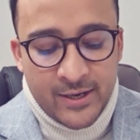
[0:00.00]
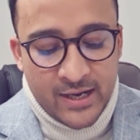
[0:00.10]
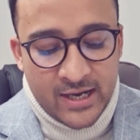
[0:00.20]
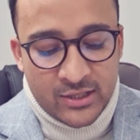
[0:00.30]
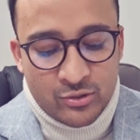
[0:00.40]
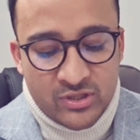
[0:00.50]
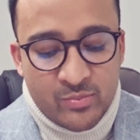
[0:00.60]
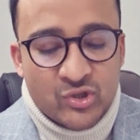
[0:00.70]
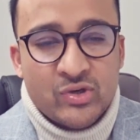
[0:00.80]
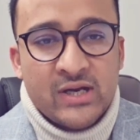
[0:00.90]
to
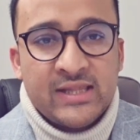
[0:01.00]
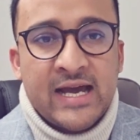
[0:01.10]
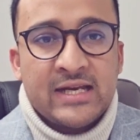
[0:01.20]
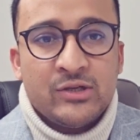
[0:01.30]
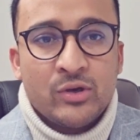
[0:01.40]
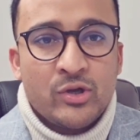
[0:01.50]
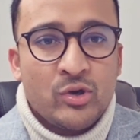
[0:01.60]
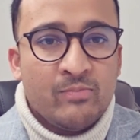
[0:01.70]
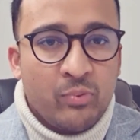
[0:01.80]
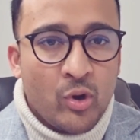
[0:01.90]
demonstrate that your
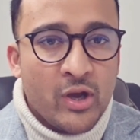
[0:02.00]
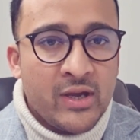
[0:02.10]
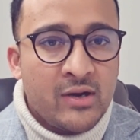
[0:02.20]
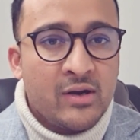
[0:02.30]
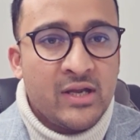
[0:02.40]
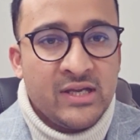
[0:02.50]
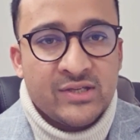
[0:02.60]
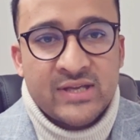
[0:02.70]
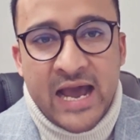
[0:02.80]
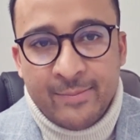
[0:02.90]
employer
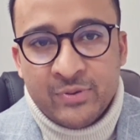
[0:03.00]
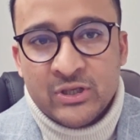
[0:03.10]
is happy